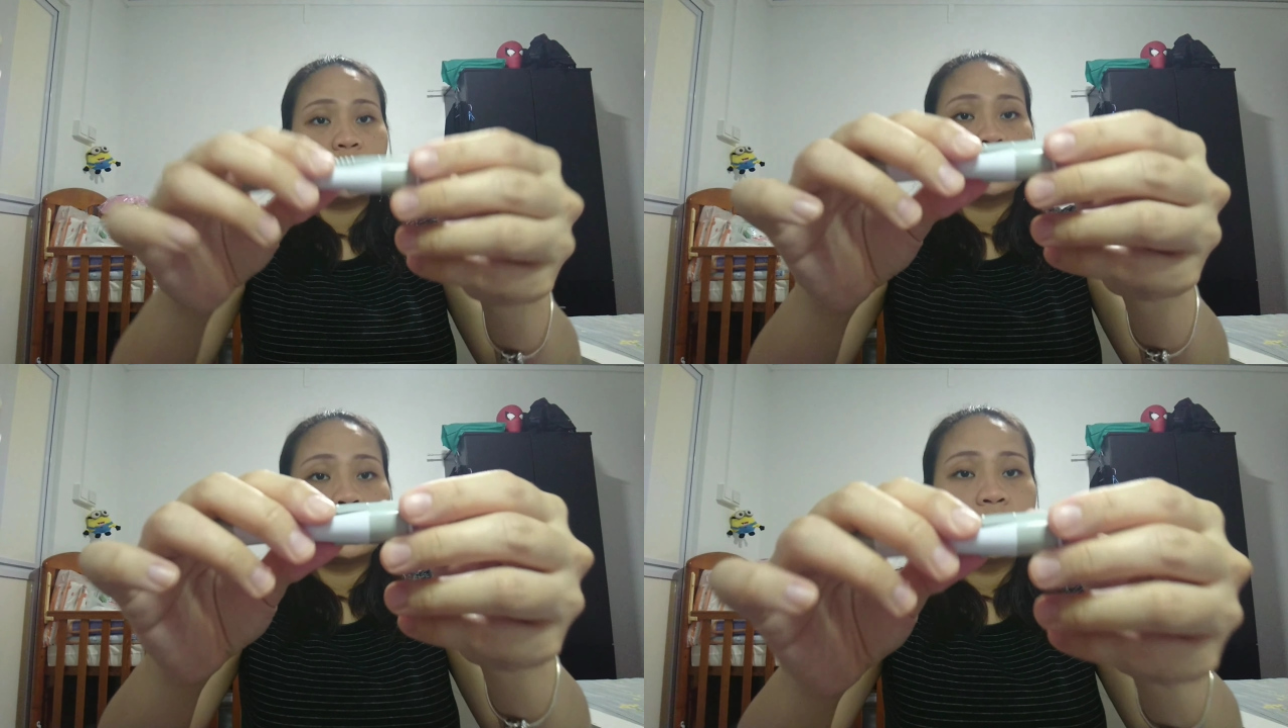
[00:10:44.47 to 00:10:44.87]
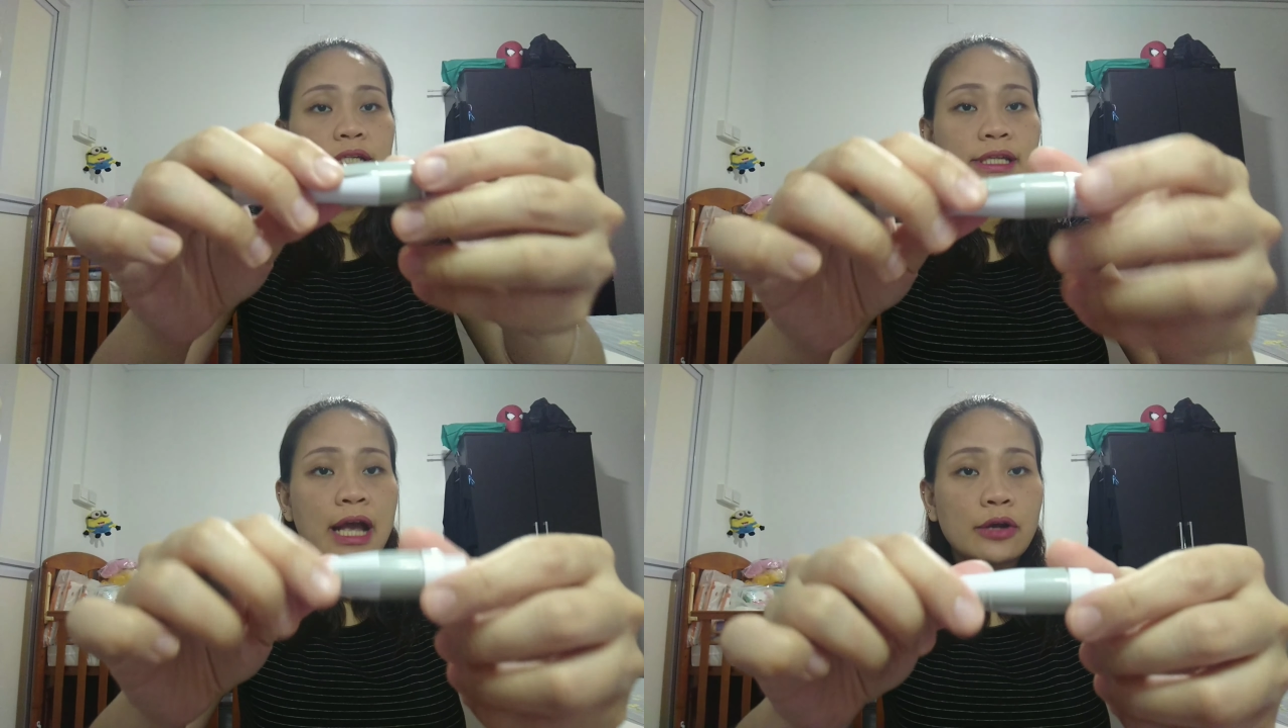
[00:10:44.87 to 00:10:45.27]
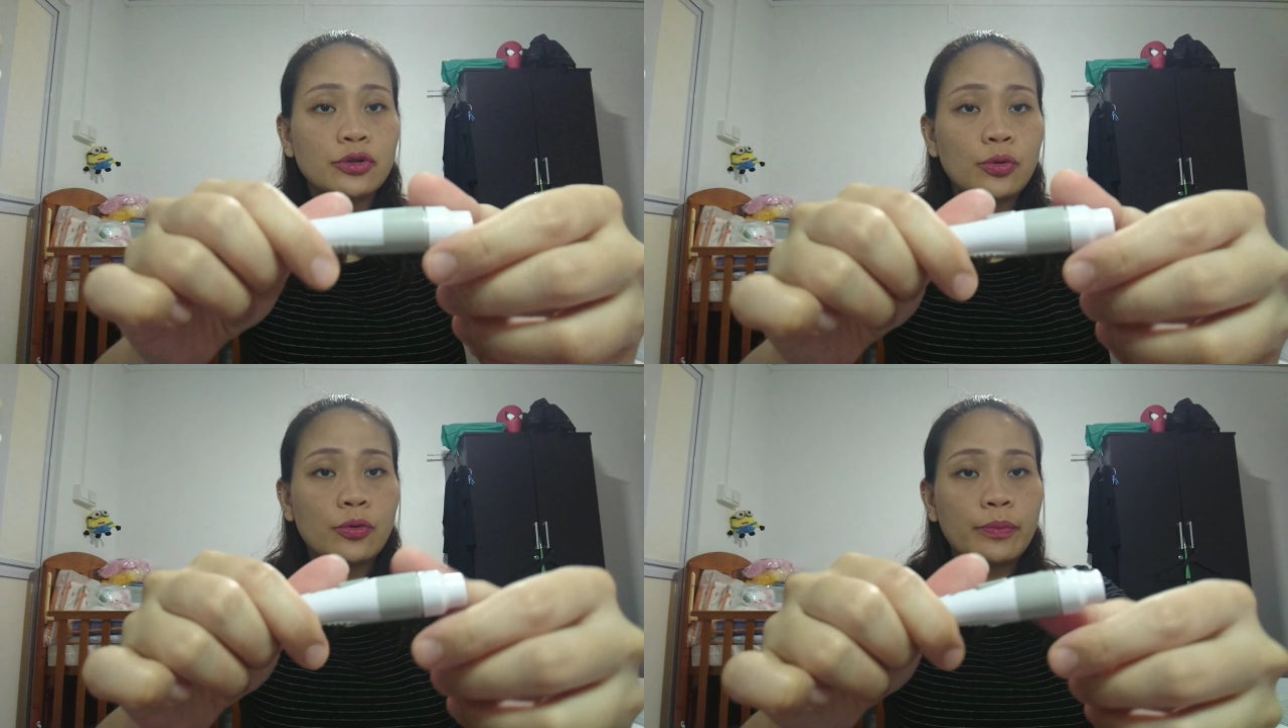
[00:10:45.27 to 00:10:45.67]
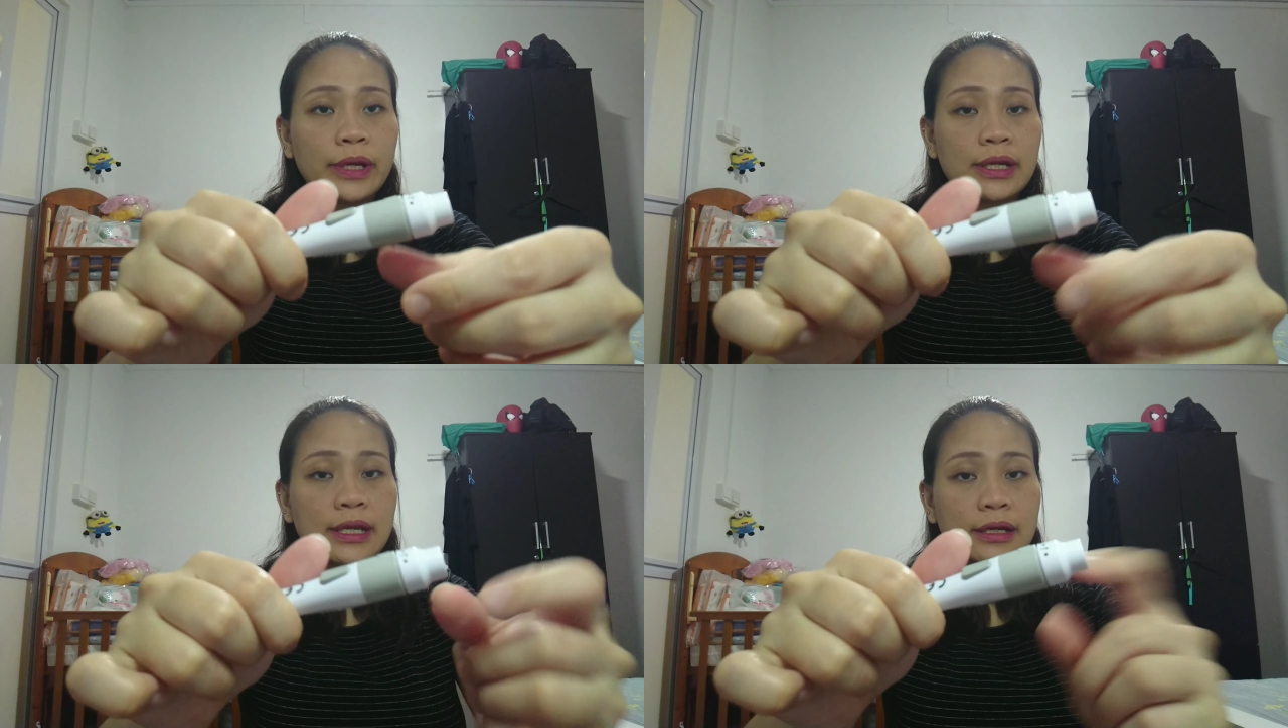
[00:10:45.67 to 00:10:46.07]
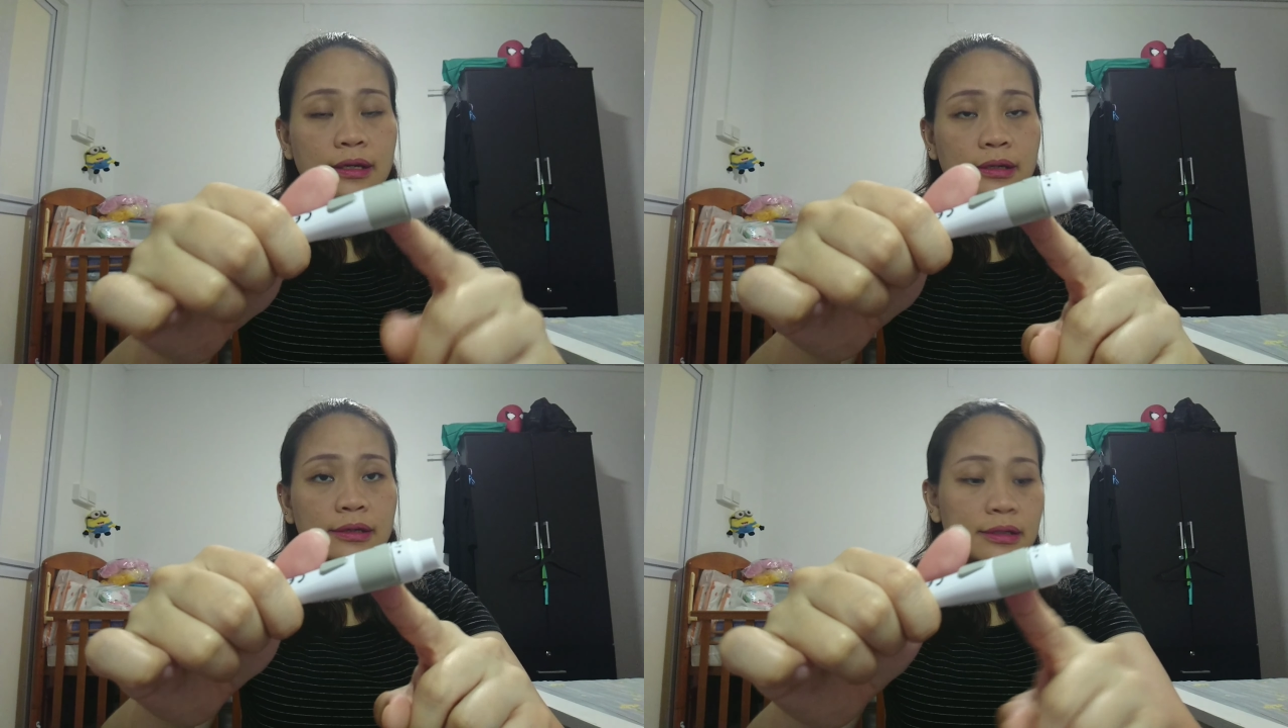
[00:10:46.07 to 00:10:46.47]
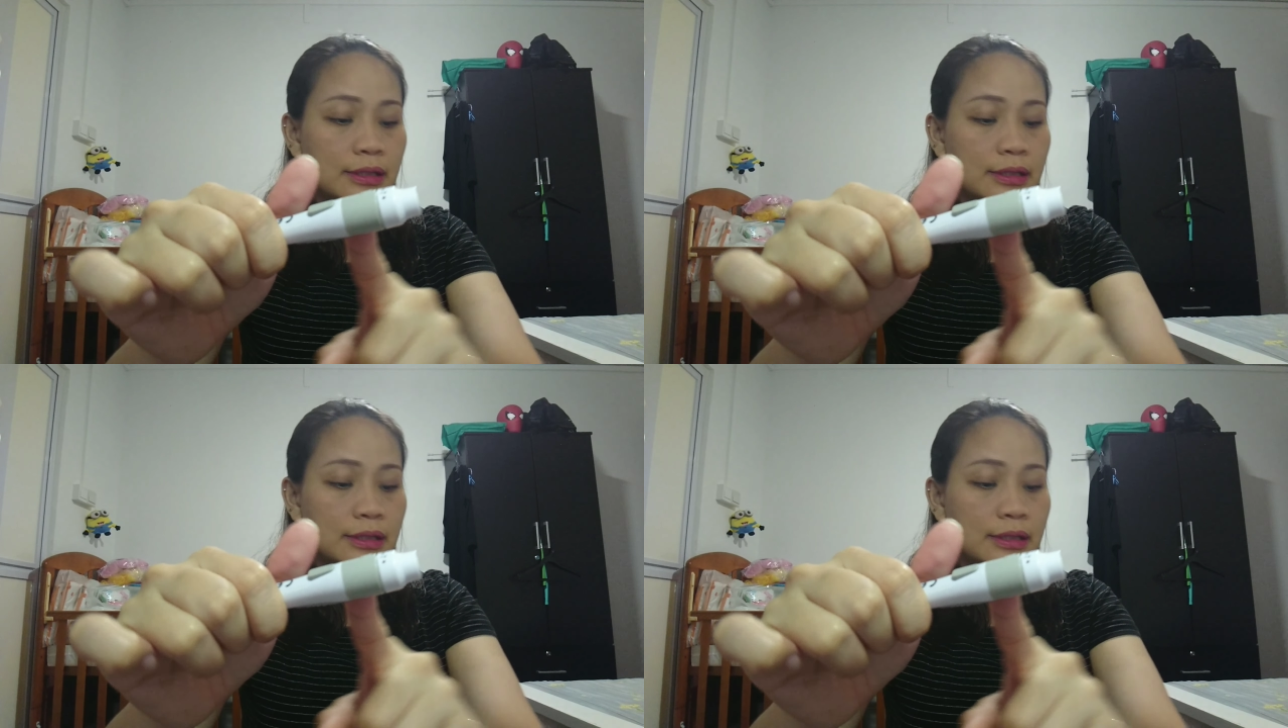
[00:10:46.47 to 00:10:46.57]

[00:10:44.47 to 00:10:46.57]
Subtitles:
So this is how you open the